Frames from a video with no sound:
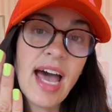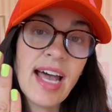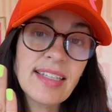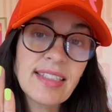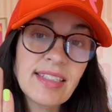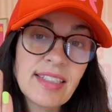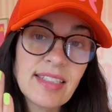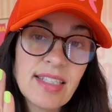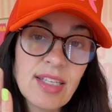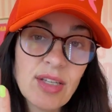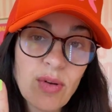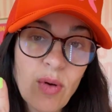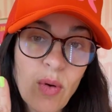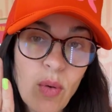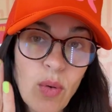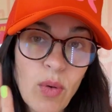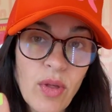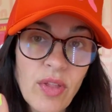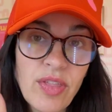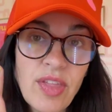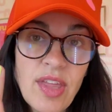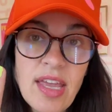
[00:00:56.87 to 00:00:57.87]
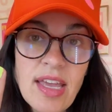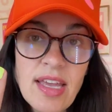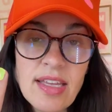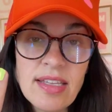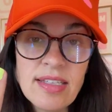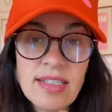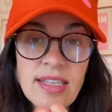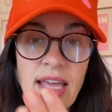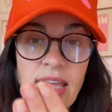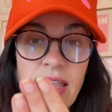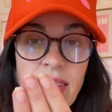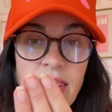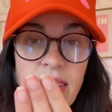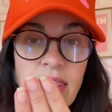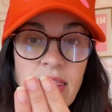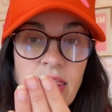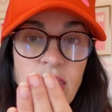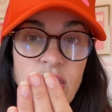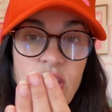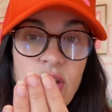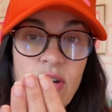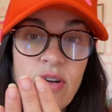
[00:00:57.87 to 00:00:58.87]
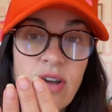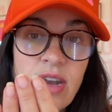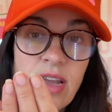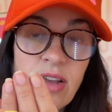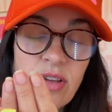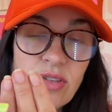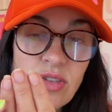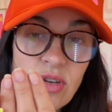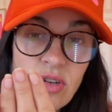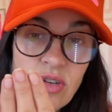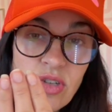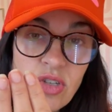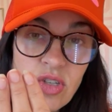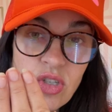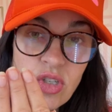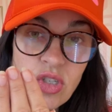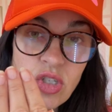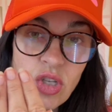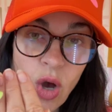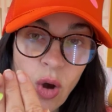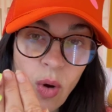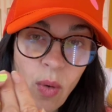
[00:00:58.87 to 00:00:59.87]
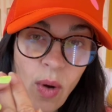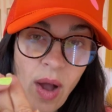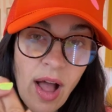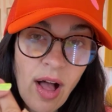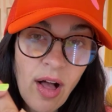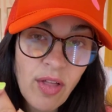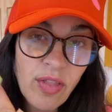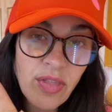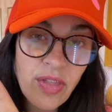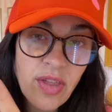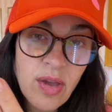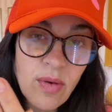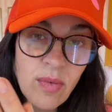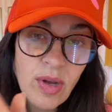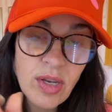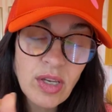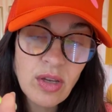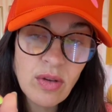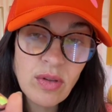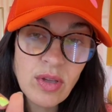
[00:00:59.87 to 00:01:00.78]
That's the cool thing, is that your nails are so healthy when